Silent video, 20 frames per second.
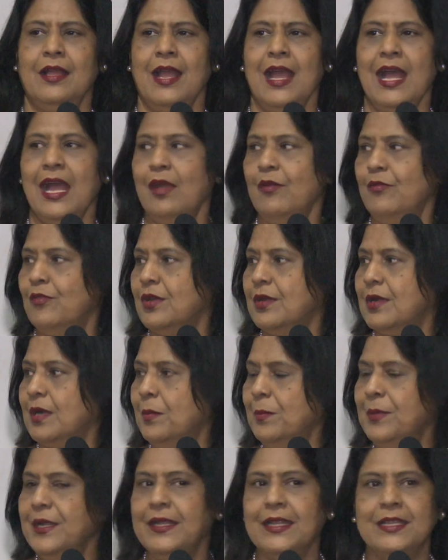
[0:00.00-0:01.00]
have a
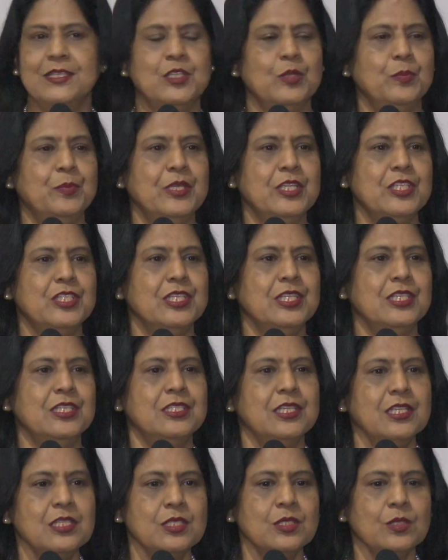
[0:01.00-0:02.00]
complete denture patient
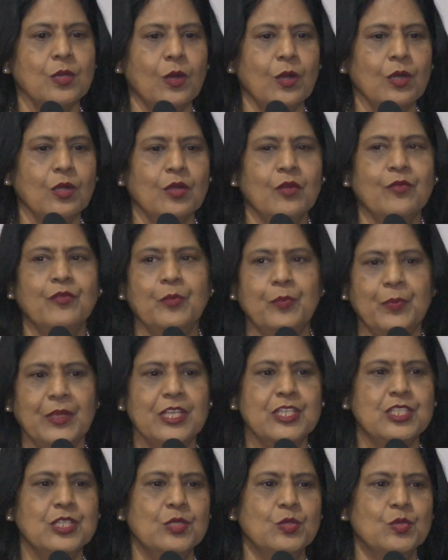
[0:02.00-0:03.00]
just thought of a
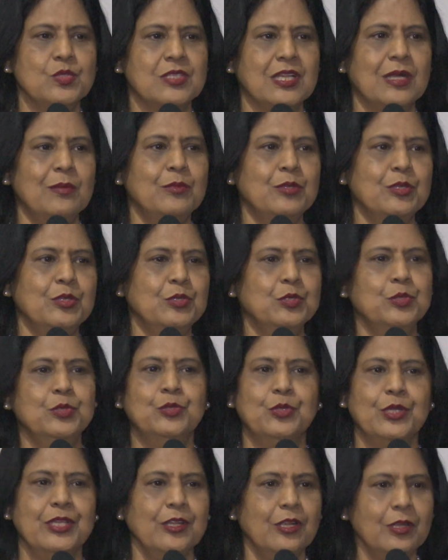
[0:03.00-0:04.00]
patient who's come to you, who
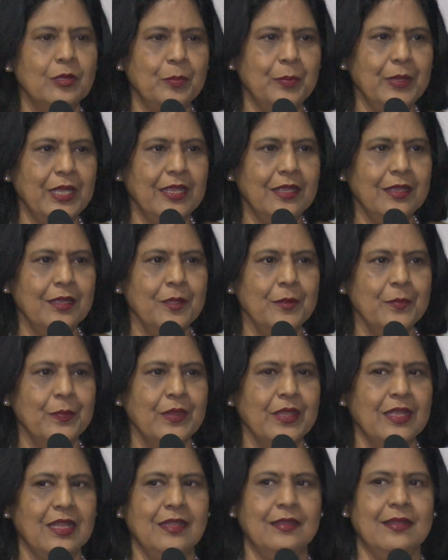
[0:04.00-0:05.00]
cannot pay,
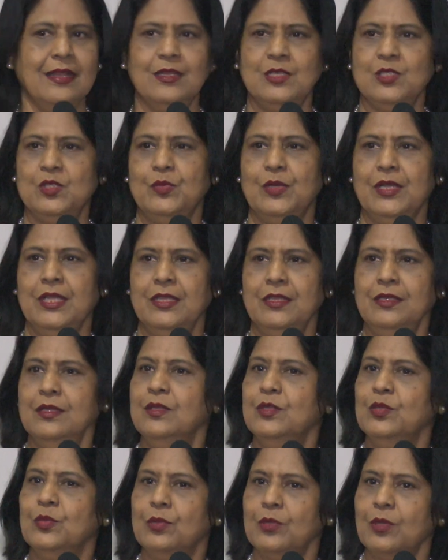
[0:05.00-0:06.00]
and that's why
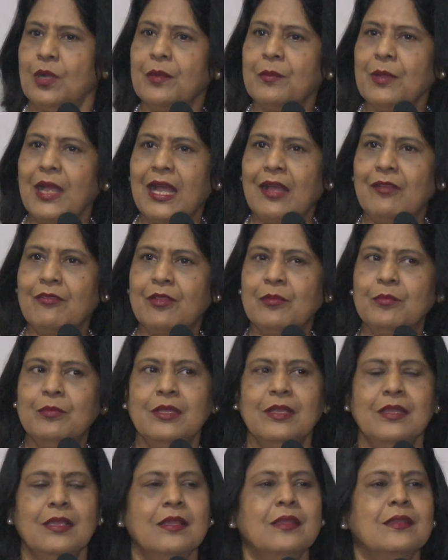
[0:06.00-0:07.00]
you will not have him
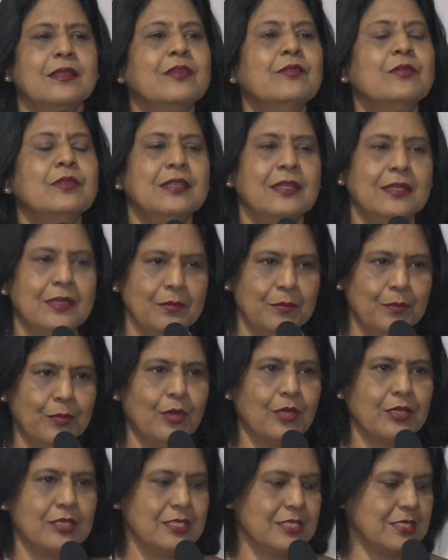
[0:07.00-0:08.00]
given that
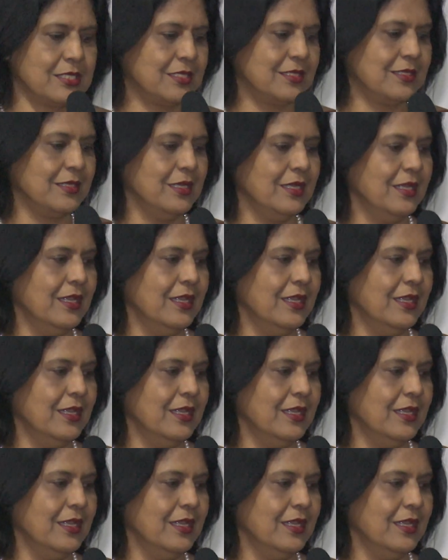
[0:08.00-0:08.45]
importance.